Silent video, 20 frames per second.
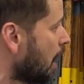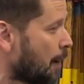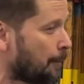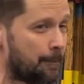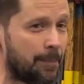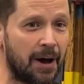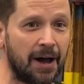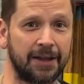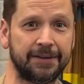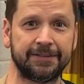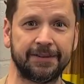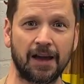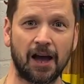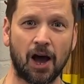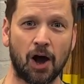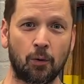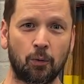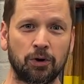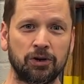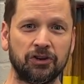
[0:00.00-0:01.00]
but
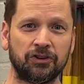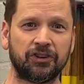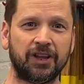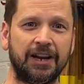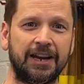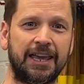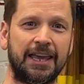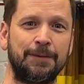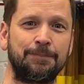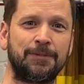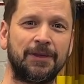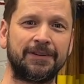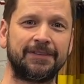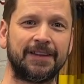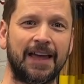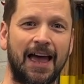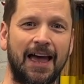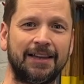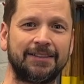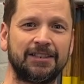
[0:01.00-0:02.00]
we're just going to keep this
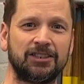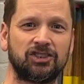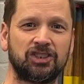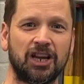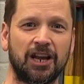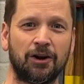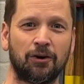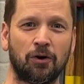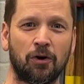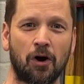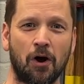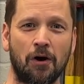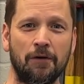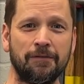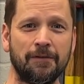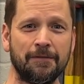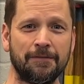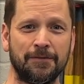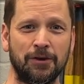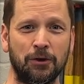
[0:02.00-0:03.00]
as a general
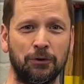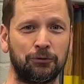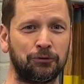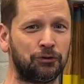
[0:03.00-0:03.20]
overview.